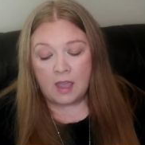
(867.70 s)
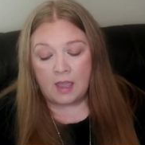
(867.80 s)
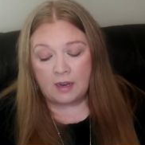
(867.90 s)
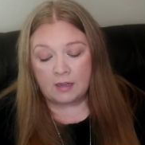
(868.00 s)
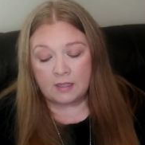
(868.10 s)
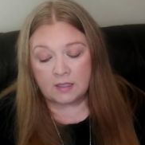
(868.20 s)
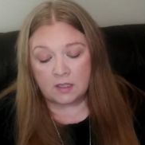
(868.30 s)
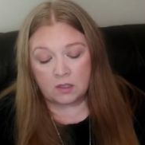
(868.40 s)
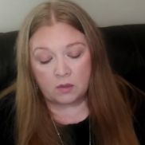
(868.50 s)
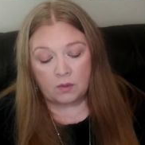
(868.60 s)
and it's
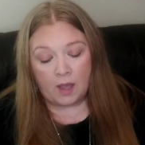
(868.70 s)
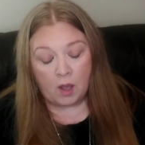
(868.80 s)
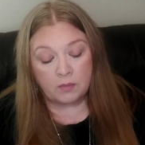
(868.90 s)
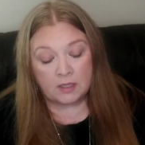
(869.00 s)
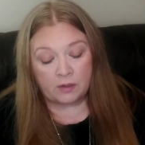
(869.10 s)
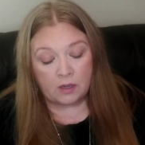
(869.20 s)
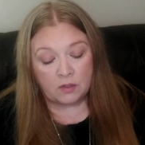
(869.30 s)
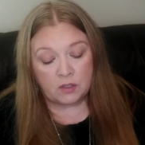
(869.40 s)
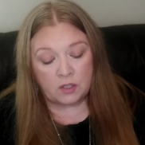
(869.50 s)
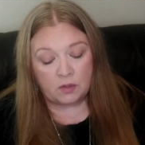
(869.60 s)
to help zero to two